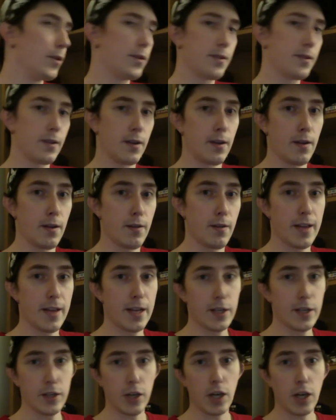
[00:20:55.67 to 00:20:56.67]
uh,
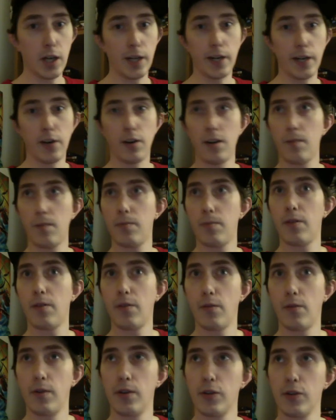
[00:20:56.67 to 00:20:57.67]
things clear up
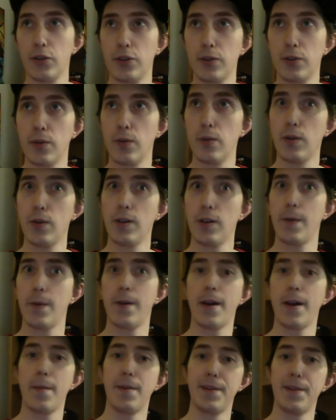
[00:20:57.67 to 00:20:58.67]
real soon and they're
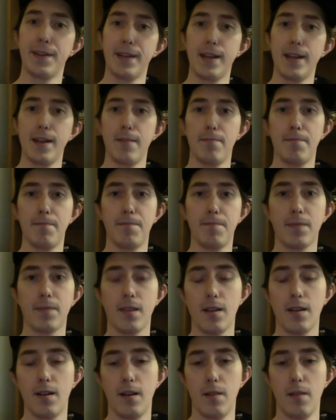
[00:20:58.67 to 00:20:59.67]
able to get
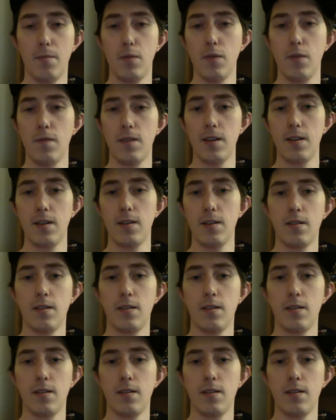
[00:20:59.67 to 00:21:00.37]
a movie